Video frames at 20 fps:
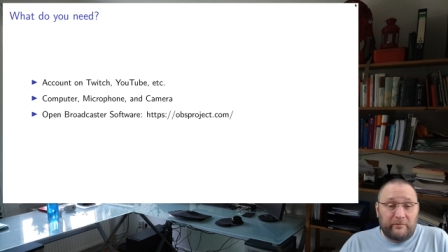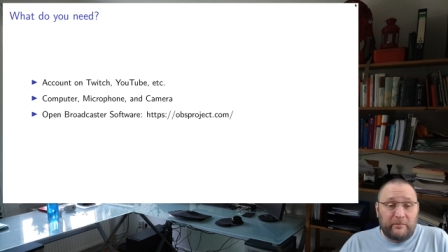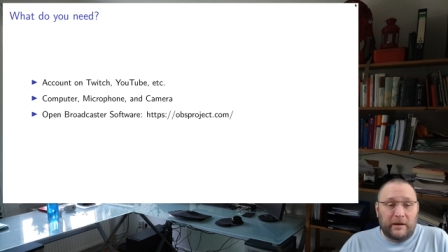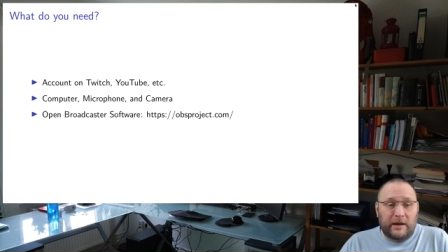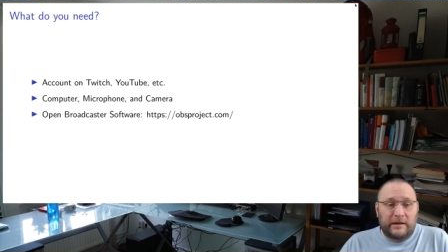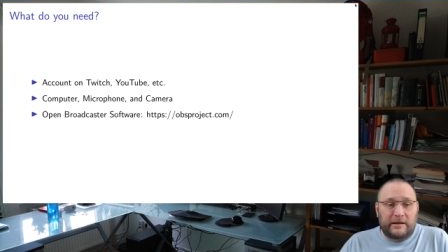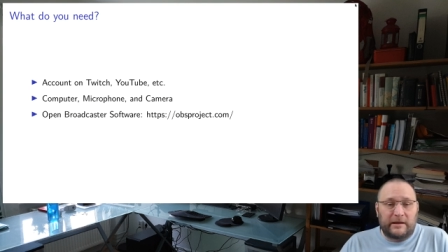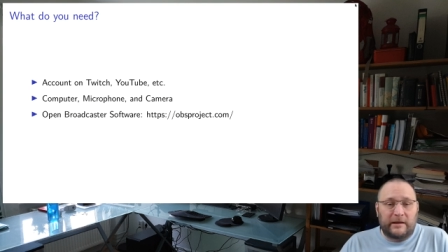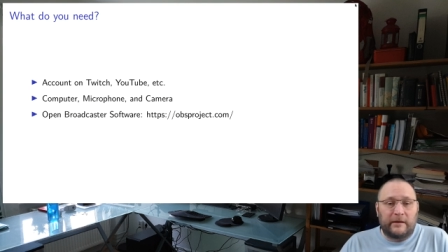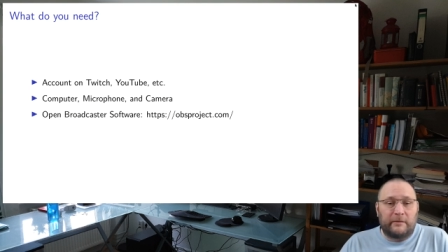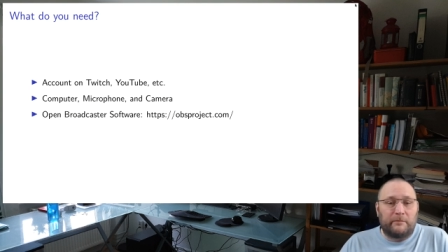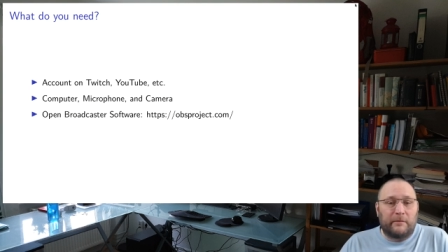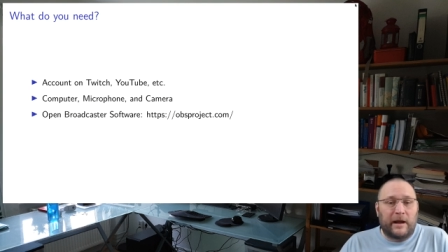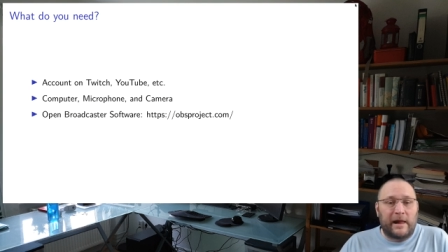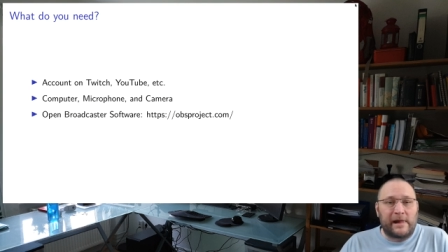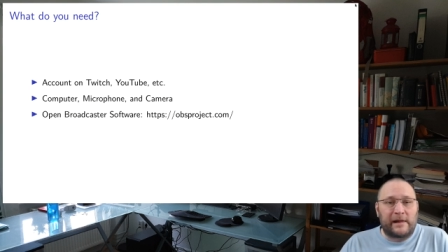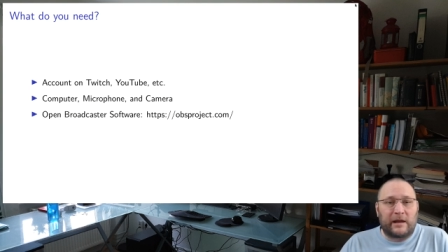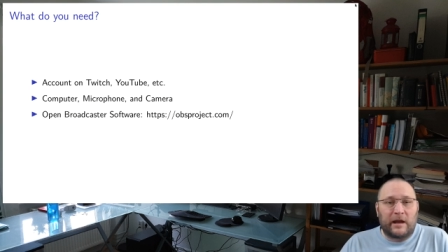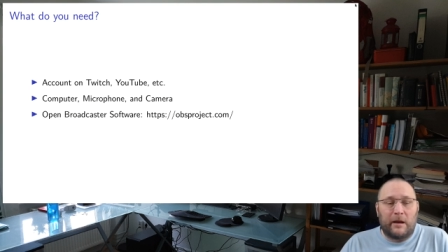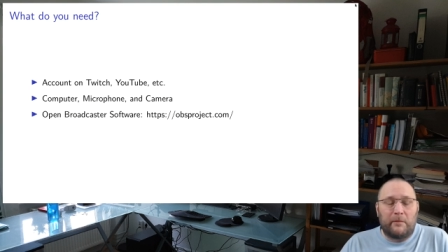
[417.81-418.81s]
but um,
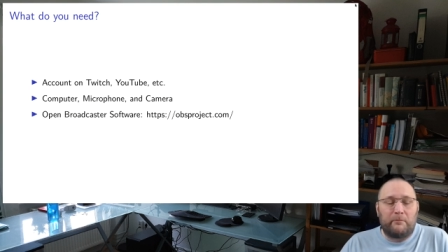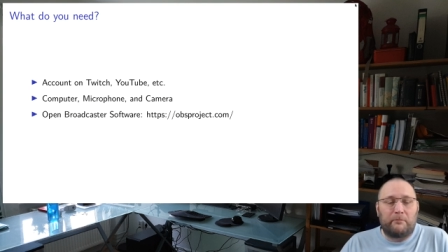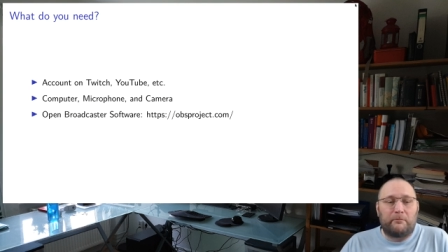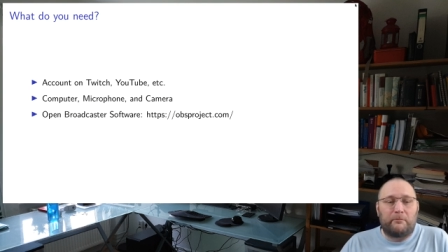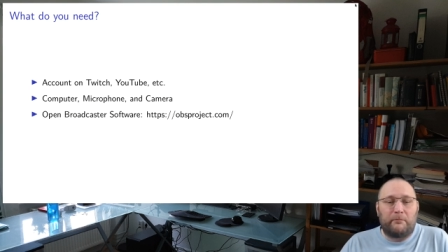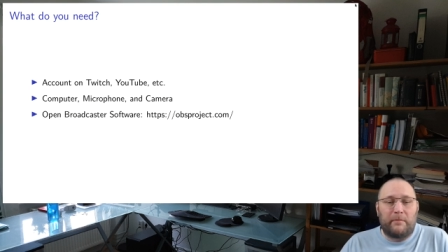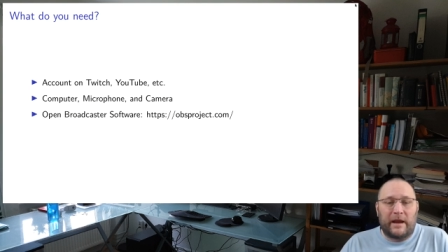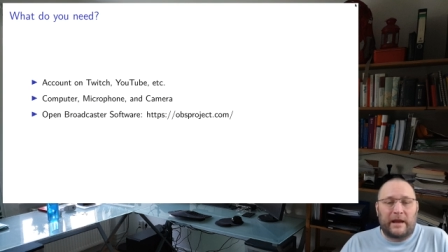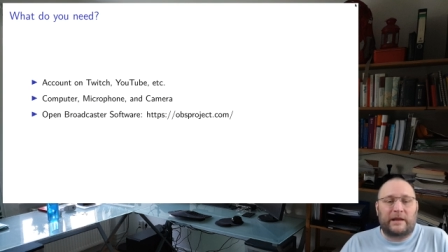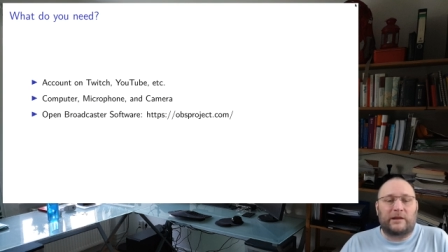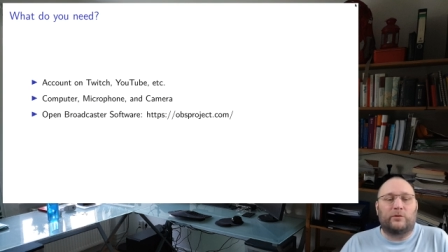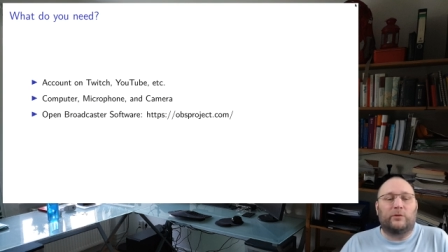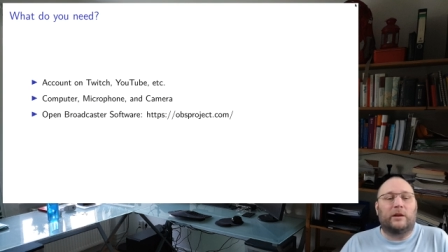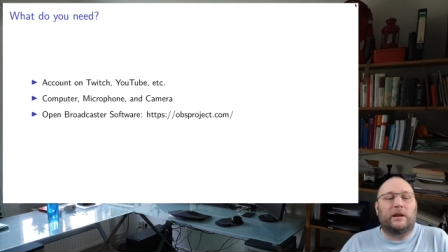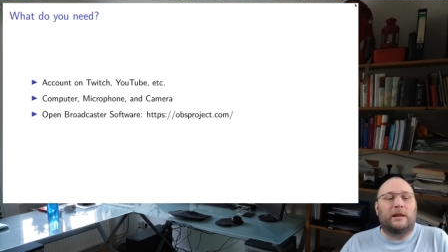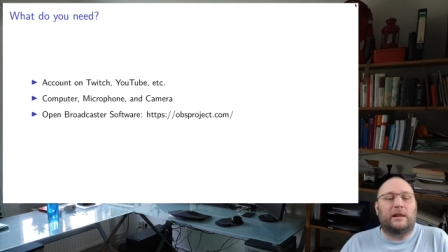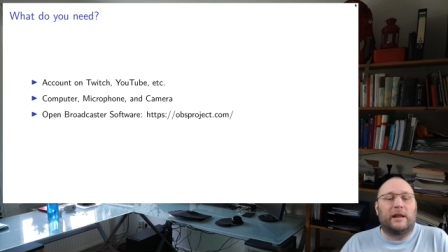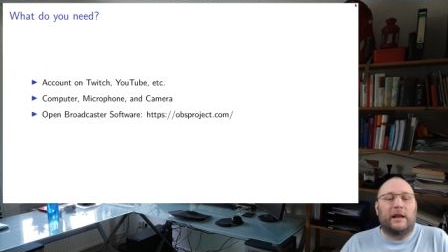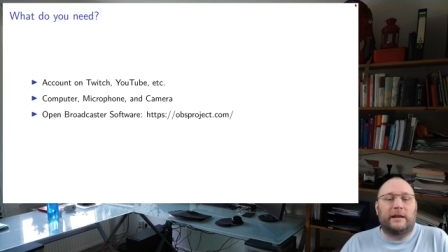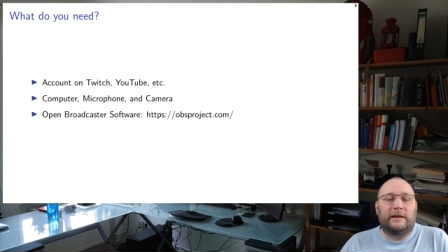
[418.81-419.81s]
I'll come back to
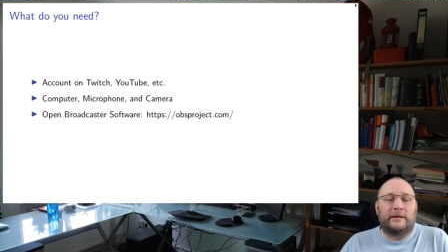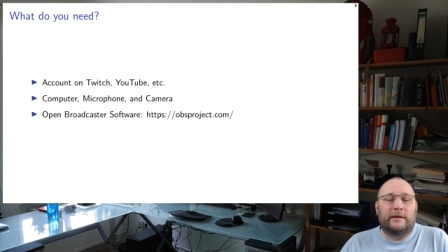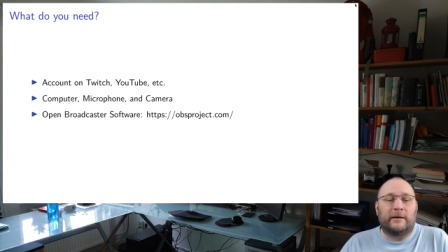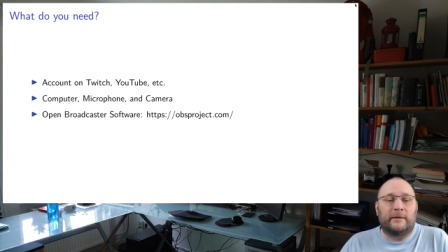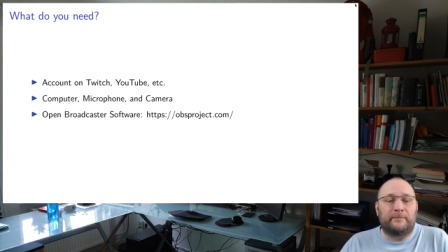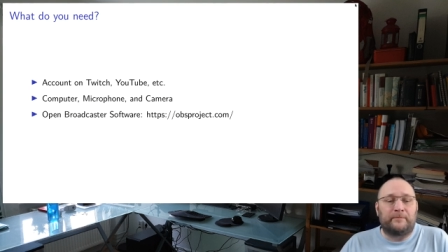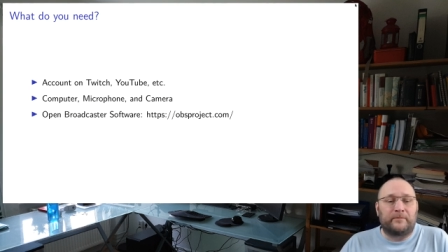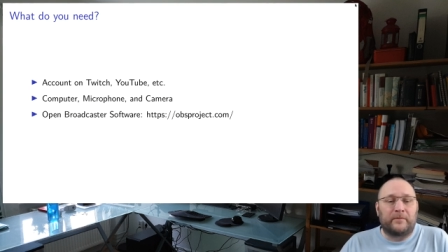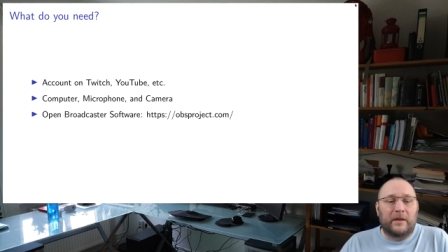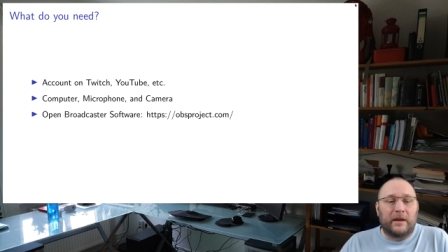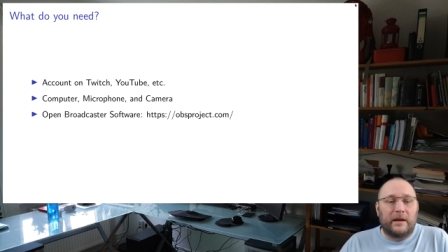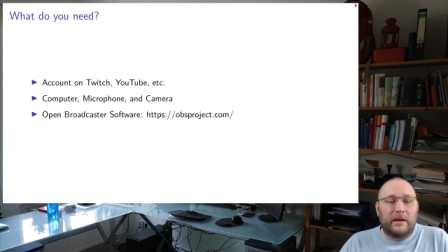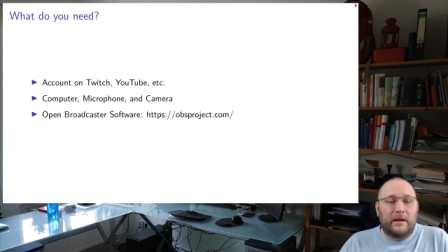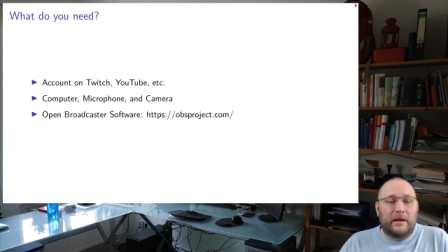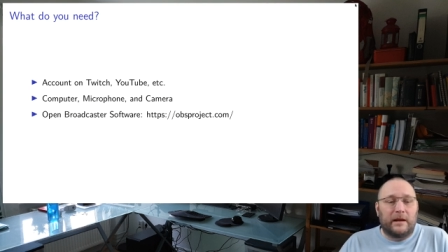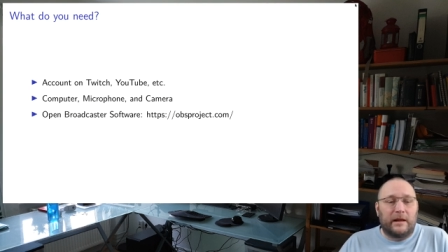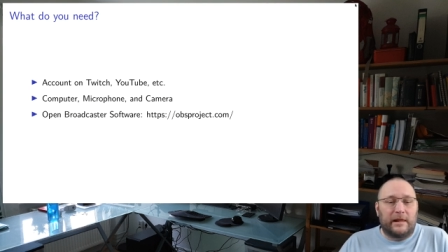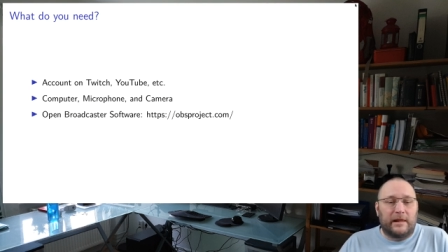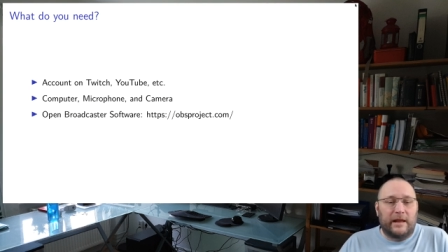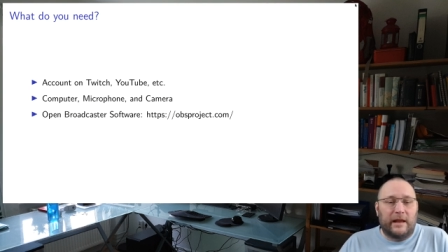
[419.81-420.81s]
that later.
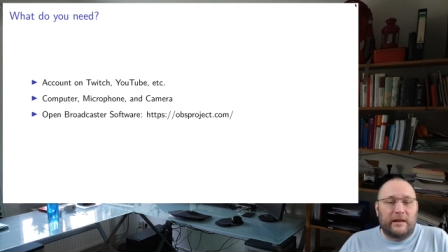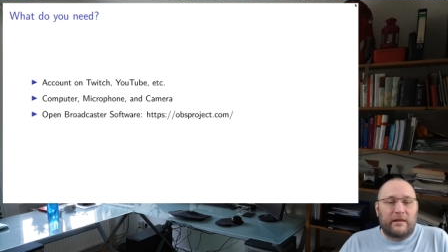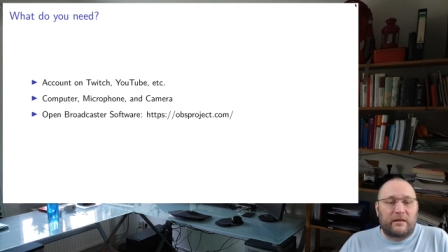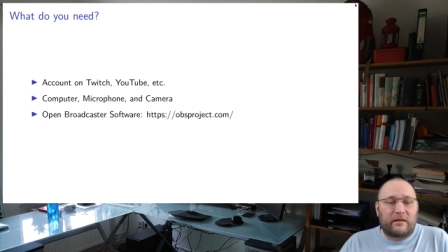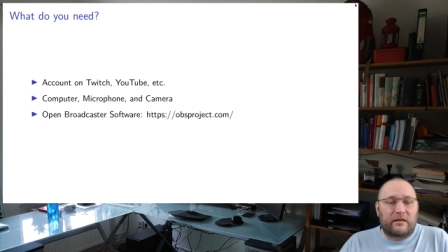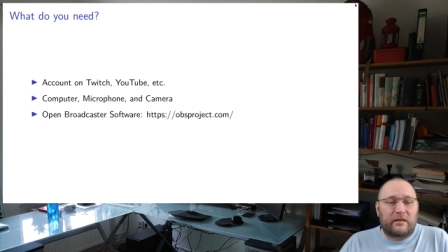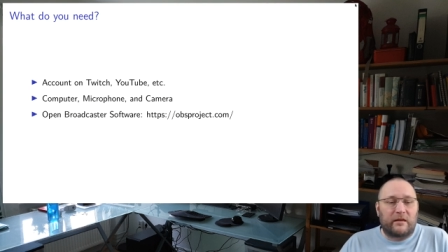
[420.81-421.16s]
Let's